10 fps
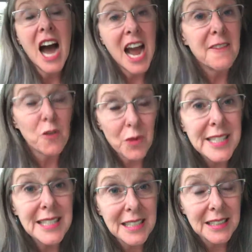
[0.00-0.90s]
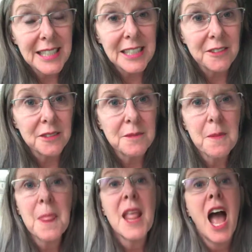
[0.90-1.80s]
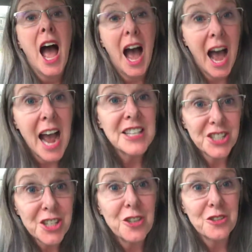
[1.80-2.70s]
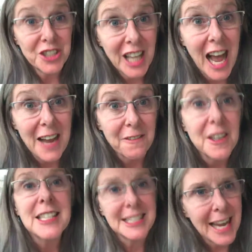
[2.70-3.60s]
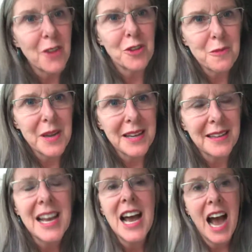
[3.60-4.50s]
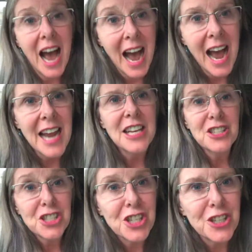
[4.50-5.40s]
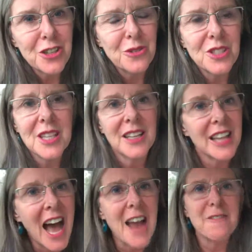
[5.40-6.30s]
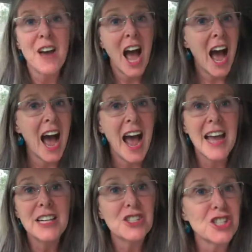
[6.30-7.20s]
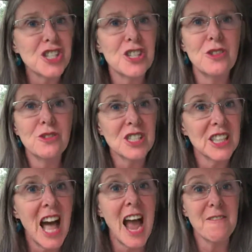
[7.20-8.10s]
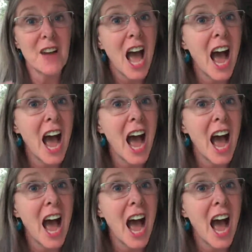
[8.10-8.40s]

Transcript: I have a reason to live. I choose life. Say it with me. I choose life. I choose life.